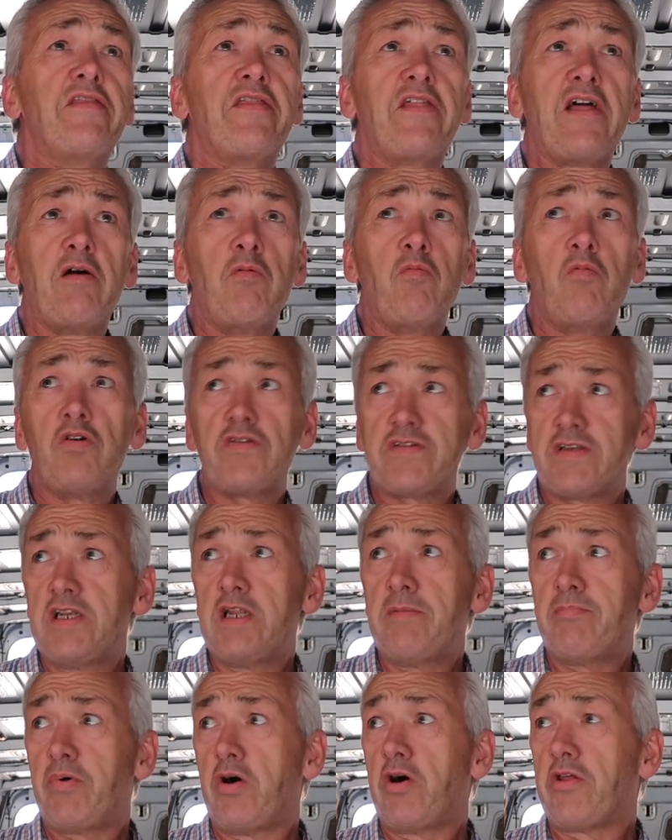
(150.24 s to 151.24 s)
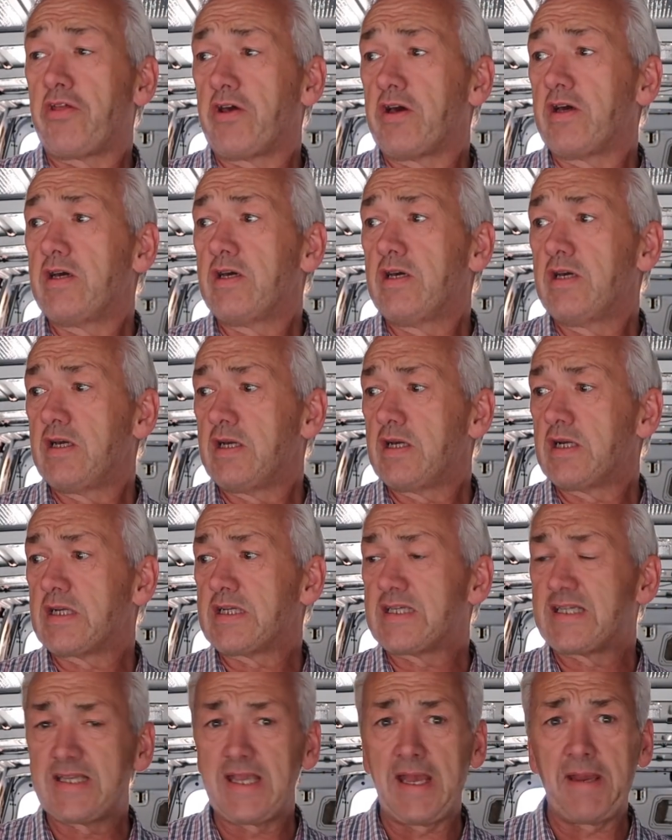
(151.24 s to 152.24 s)
that wasn't a bother
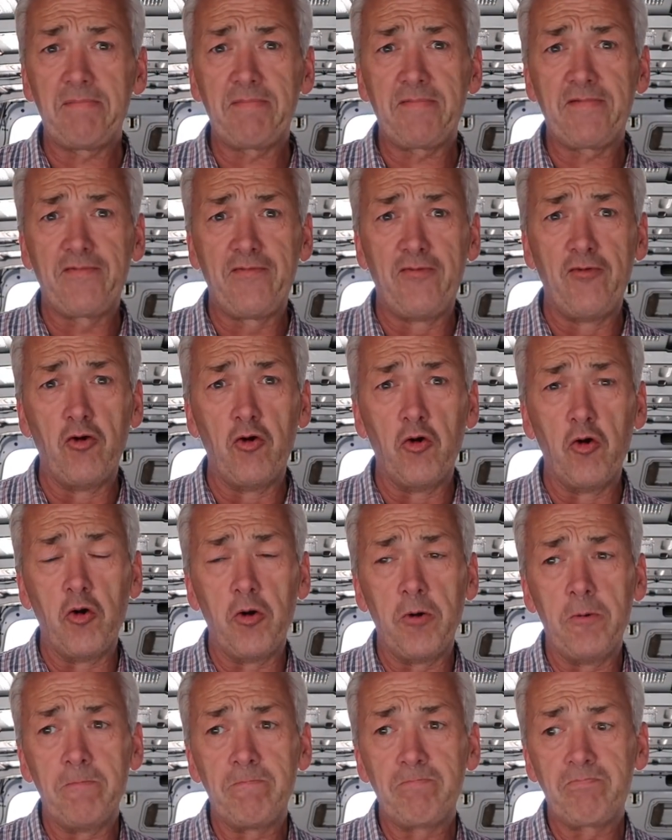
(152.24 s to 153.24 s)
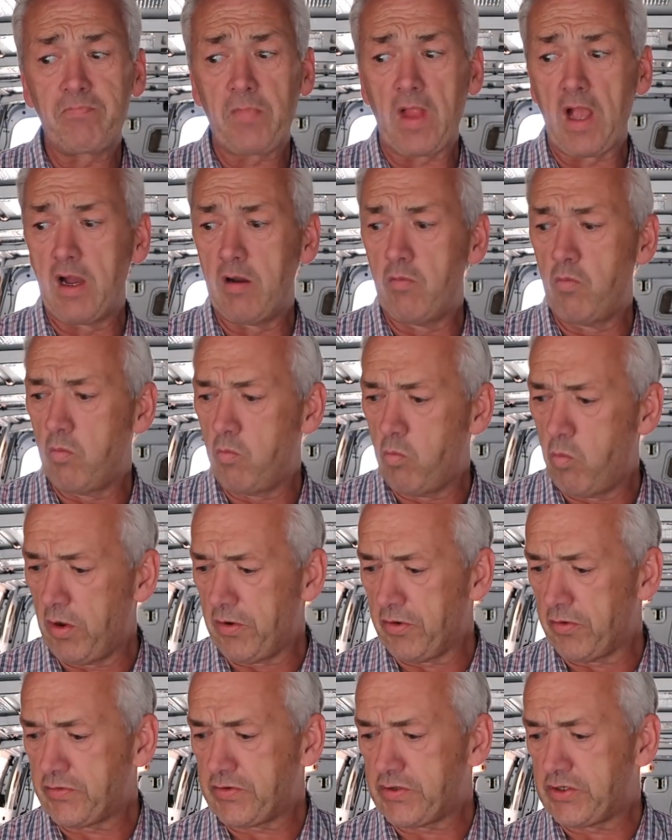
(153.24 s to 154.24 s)
except for
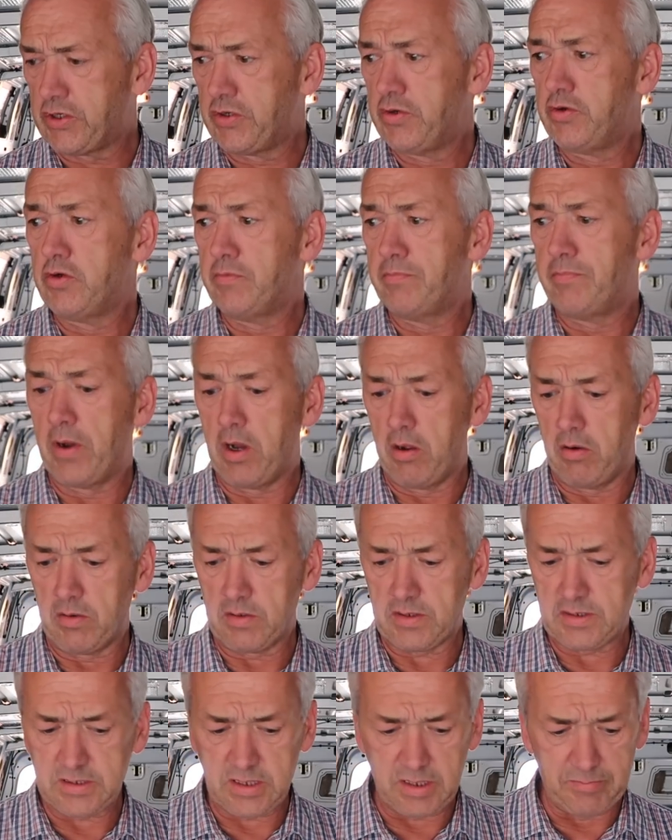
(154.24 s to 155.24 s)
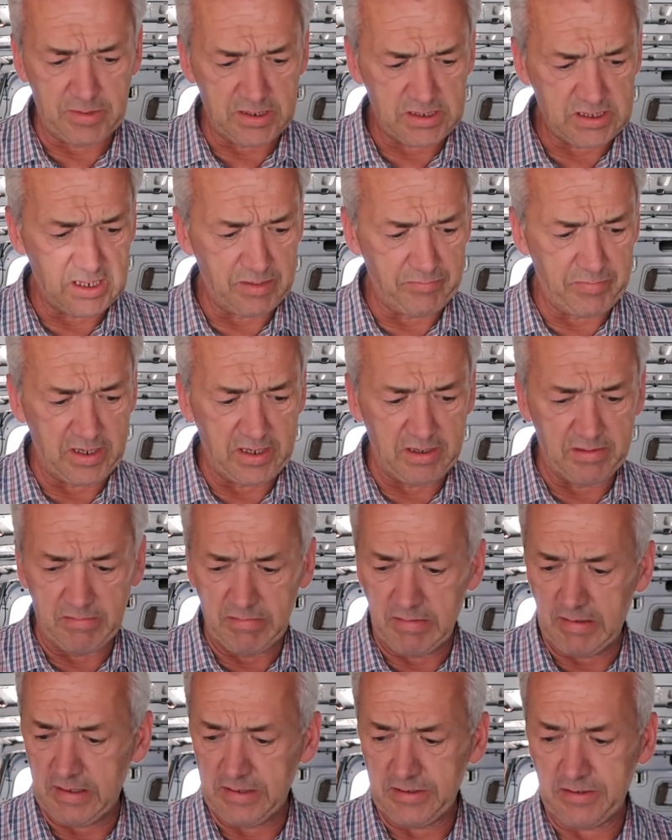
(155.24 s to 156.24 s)
1 or 2 bolts. There must have been,
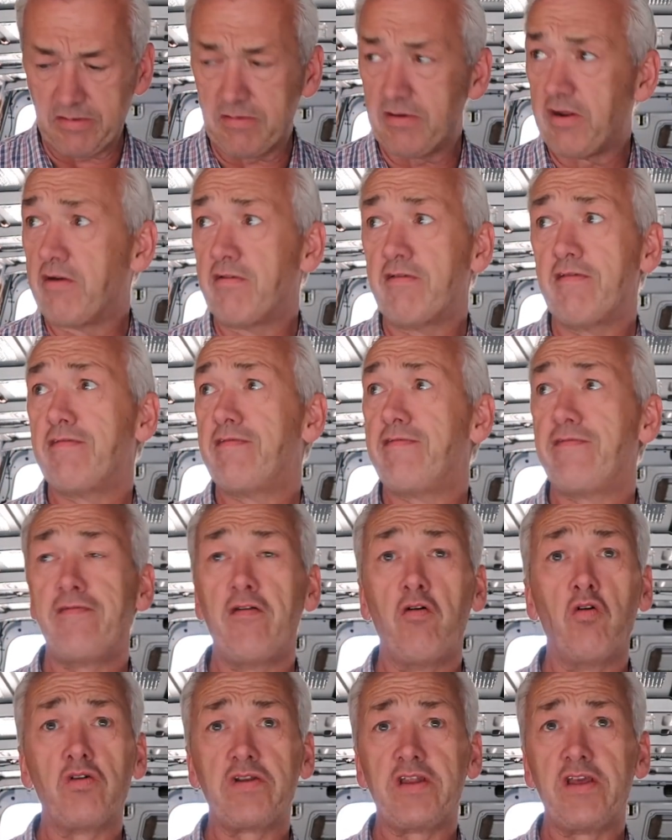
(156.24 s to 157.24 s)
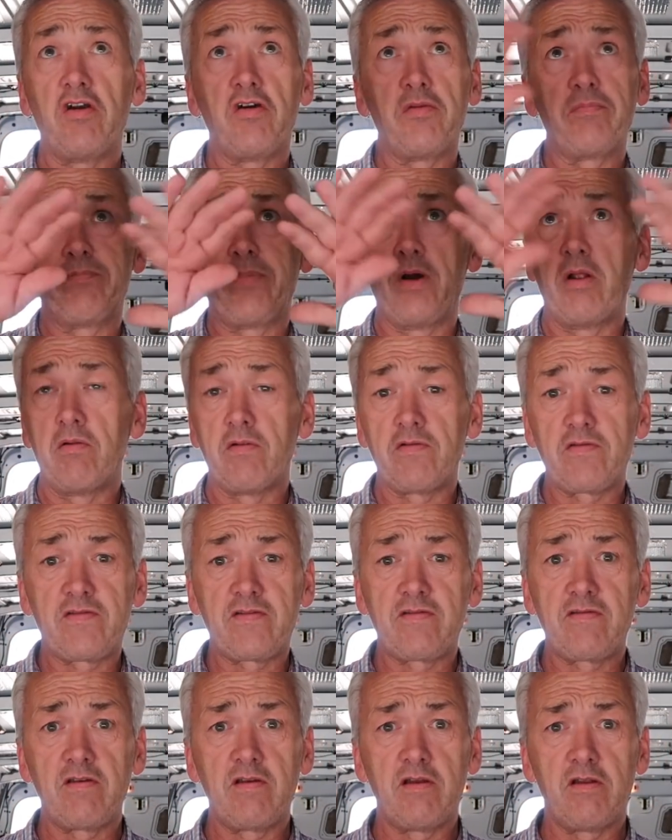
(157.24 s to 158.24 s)
I don't know, 40 odd
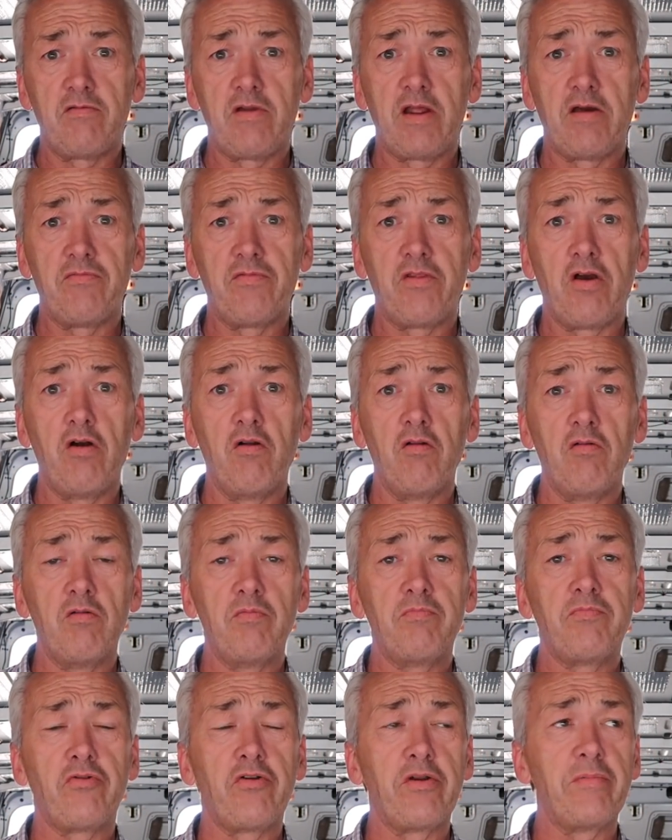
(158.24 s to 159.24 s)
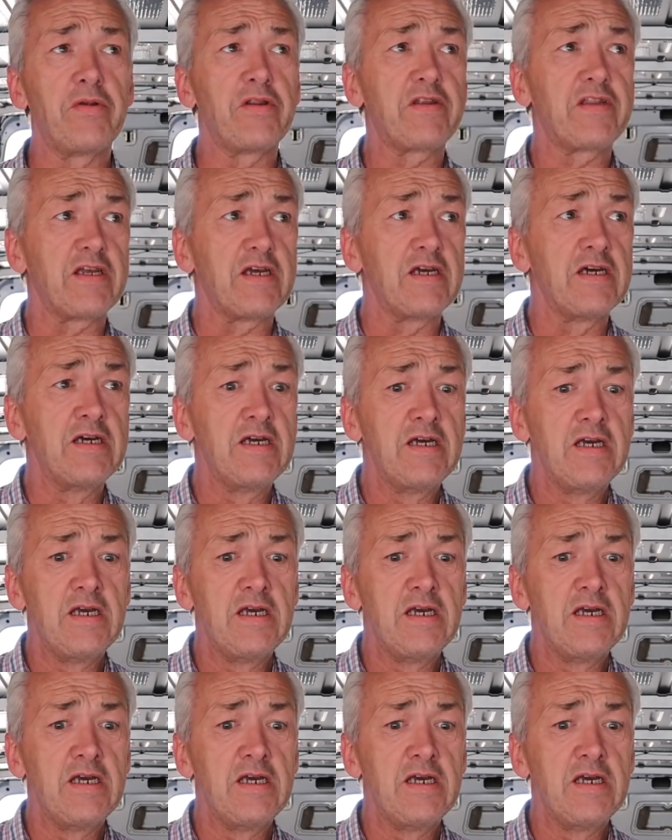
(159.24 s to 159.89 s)
bolts around the whole perimeter.